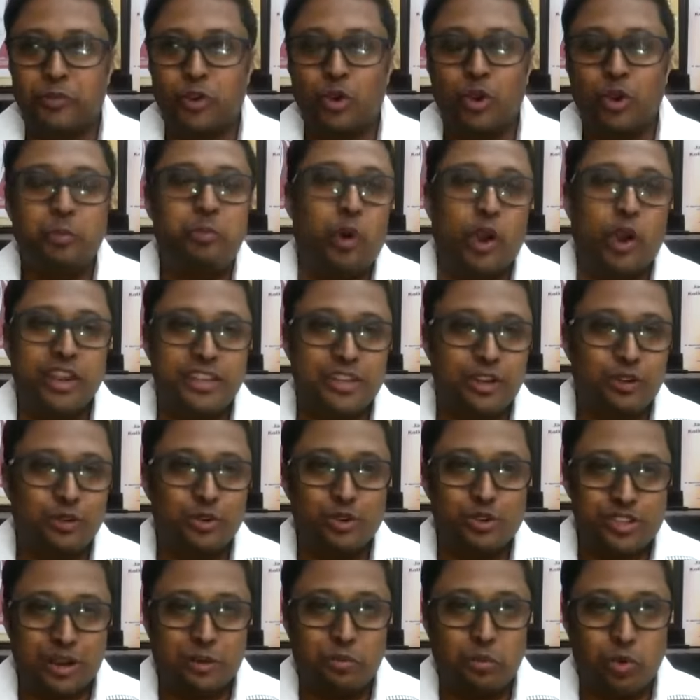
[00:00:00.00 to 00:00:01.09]
we point out
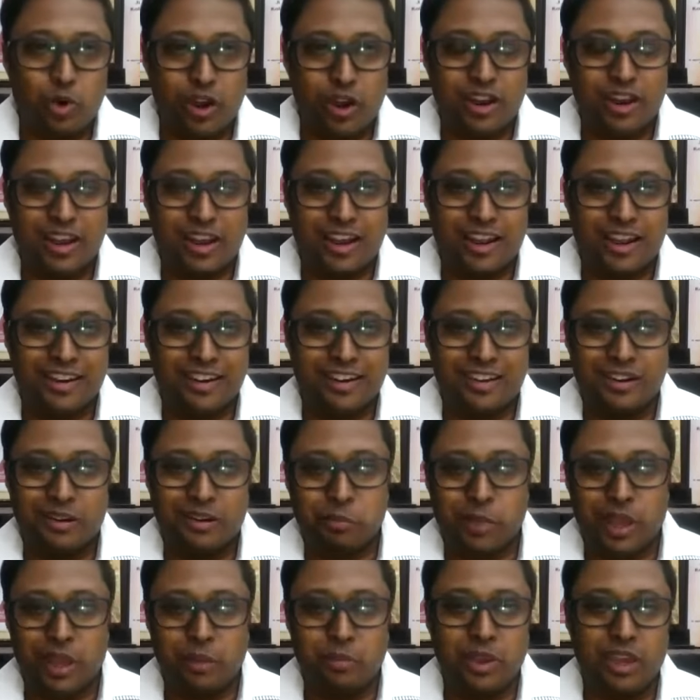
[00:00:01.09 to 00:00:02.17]
to someone and
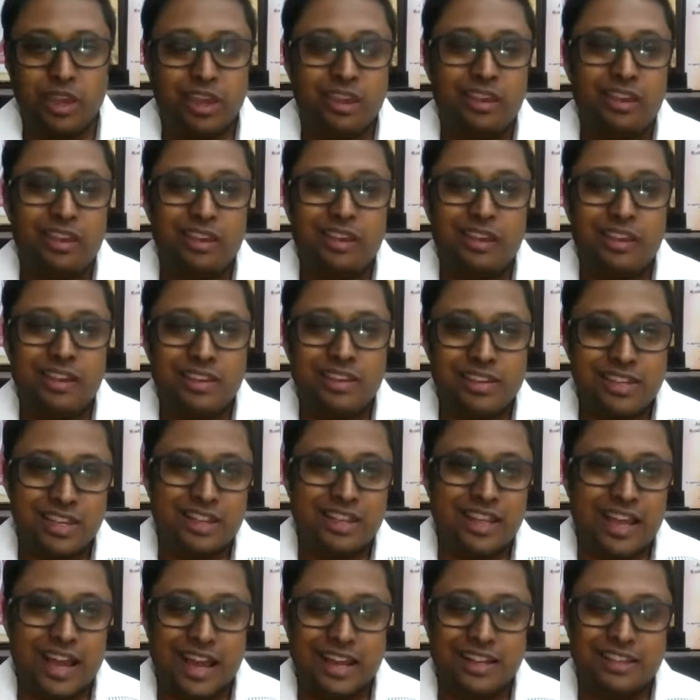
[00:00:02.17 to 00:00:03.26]
maybe tell
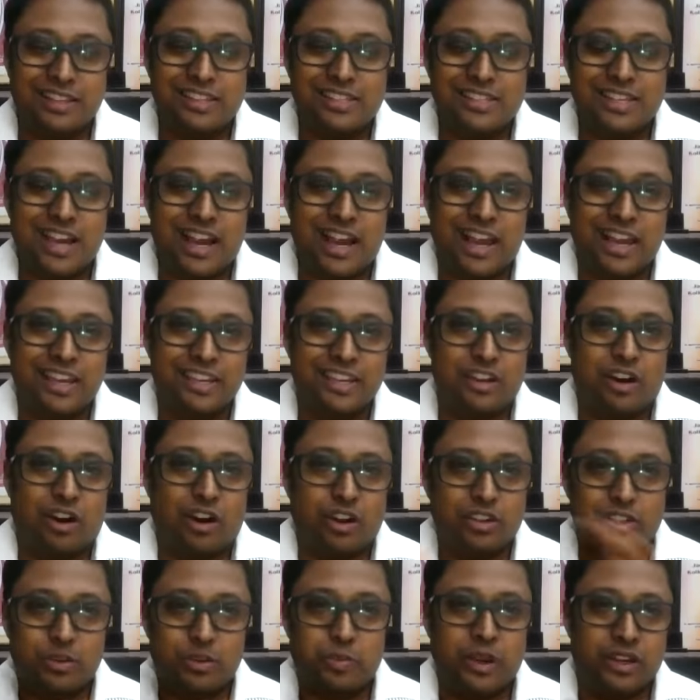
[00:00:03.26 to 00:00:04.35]
that this guy is an
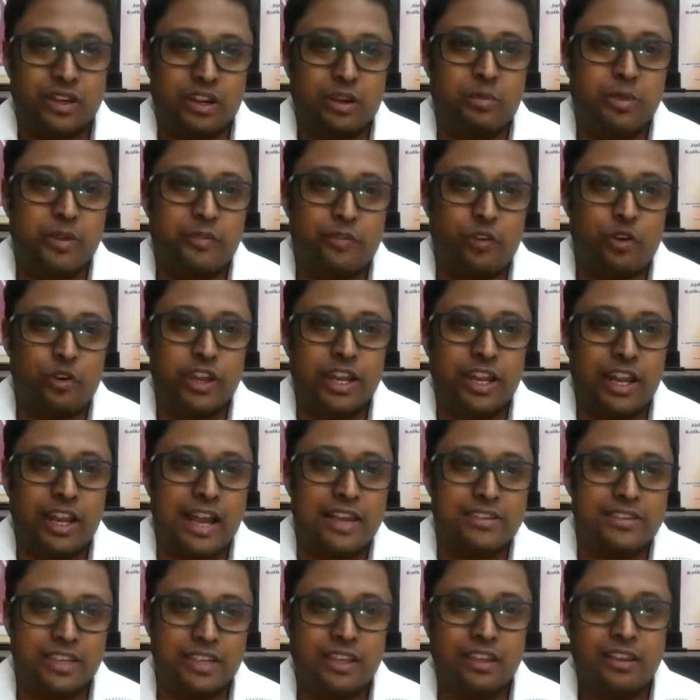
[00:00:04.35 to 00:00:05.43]
entrepreneur before
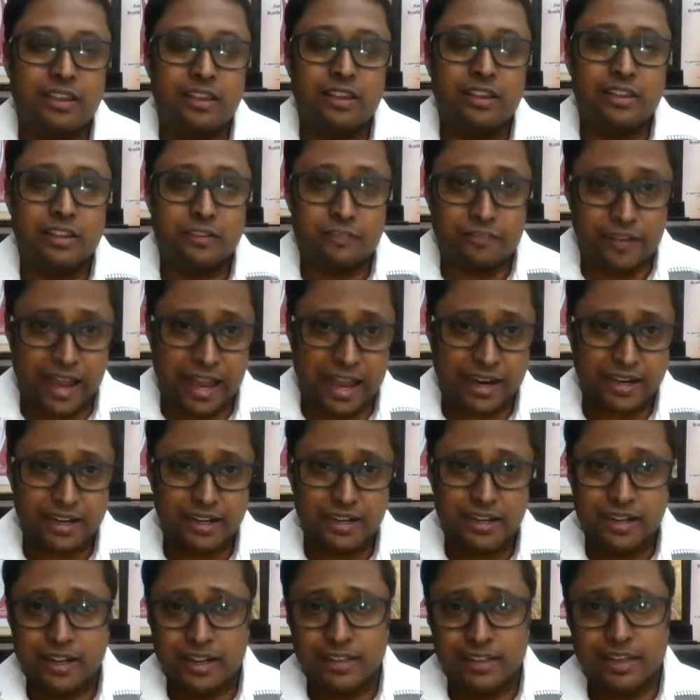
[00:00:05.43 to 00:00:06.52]
realizing the fact
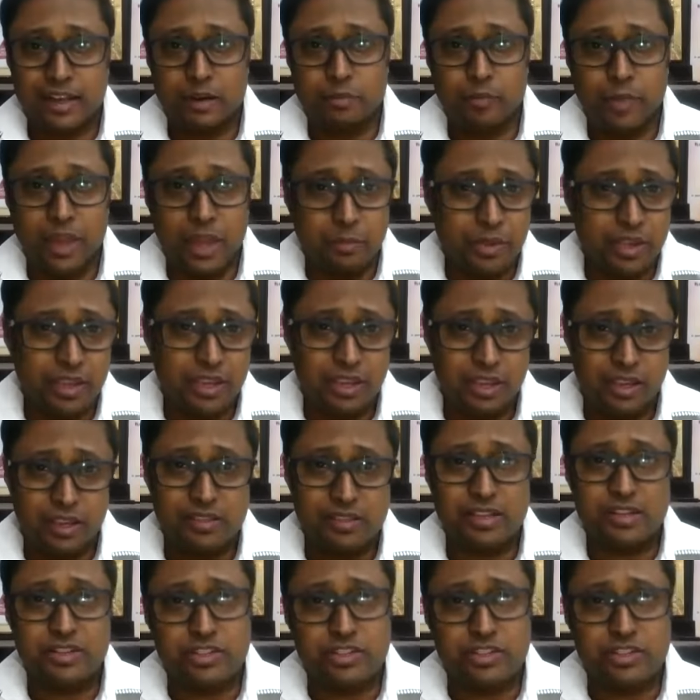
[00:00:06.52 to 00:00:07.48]
that maybe he is a